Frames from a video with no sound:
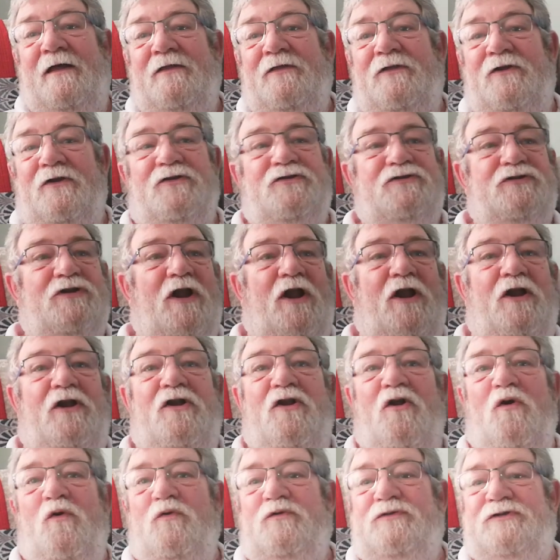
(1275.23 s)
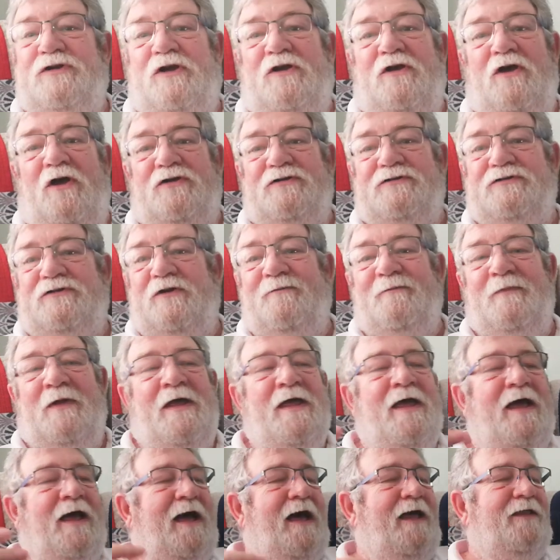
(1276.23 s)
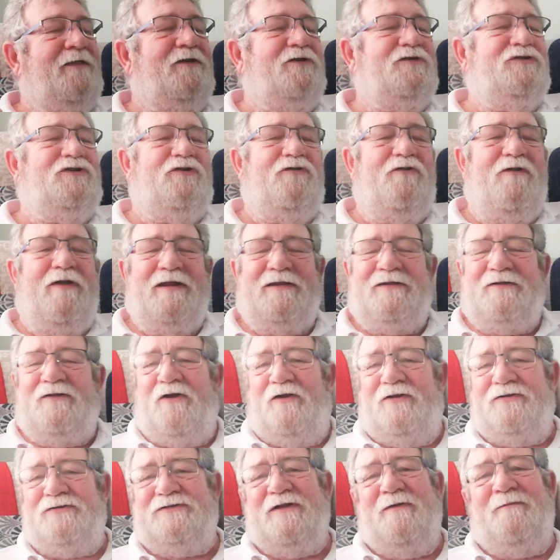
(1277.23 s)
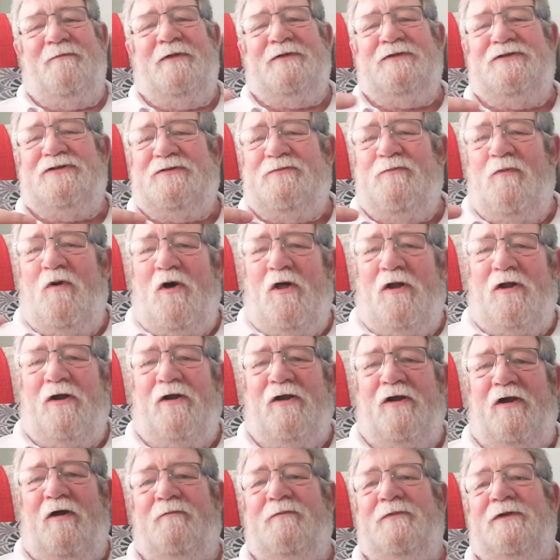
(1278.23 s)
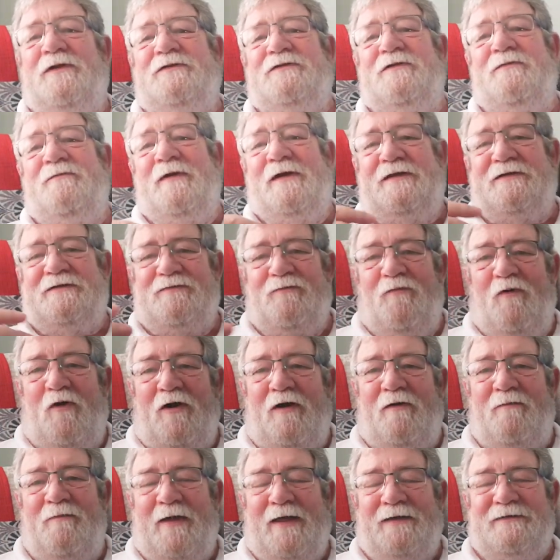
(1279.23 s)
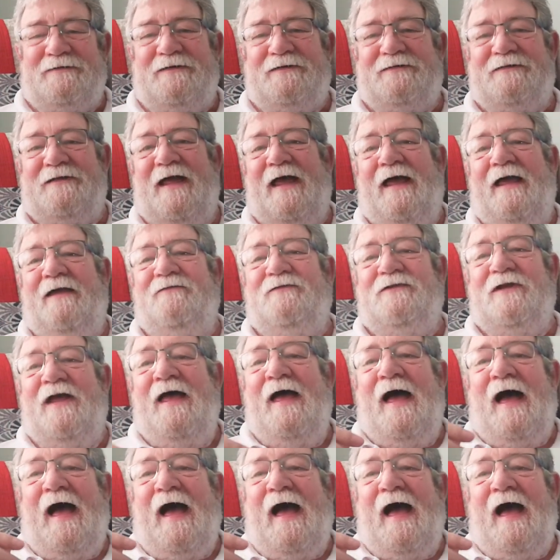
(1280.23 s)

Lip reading: There's loads of custom, and there's great custom and smaller companies that make smaller batches knives.